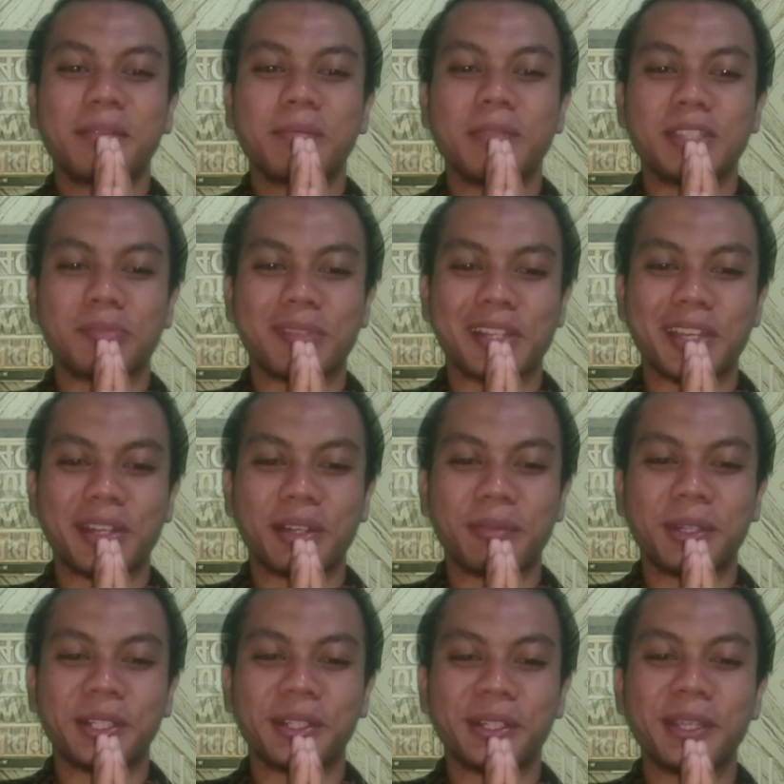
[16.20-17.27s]

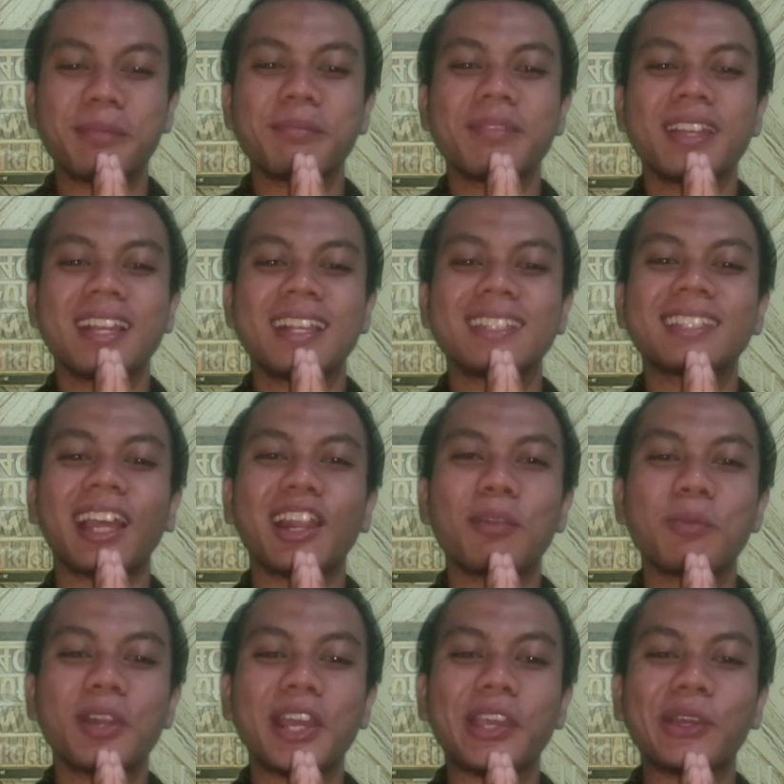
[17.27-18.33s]
Bismillahirrahmanirrahim.
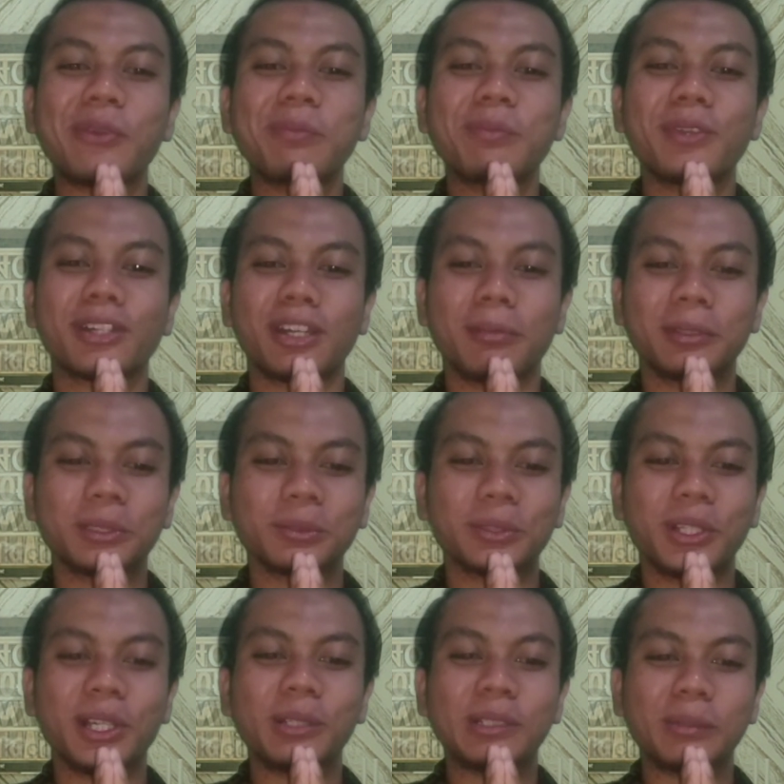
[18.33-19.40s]
Assalamualaikum
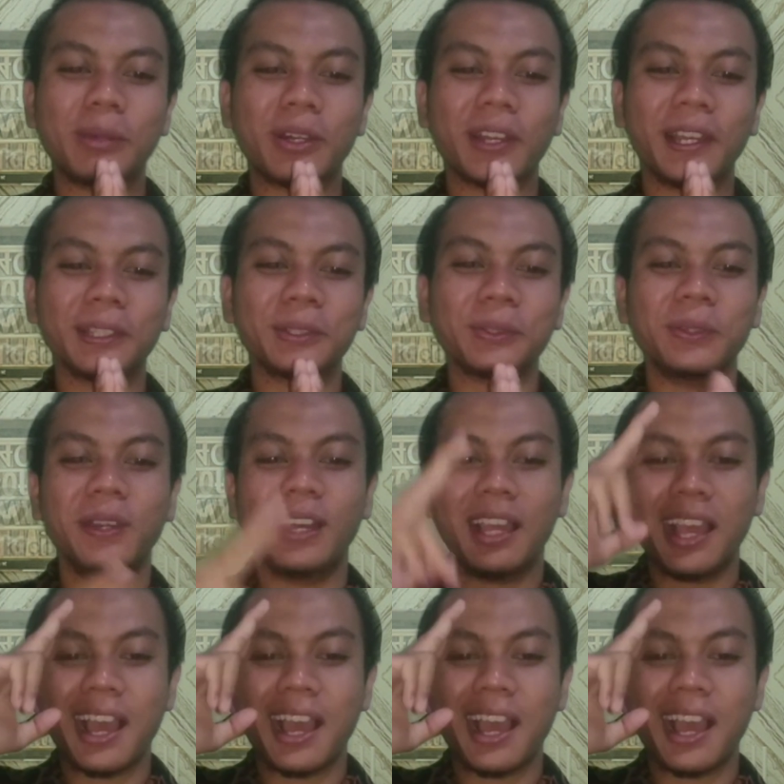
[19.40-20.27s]
warahmatullahi wabarakatuh.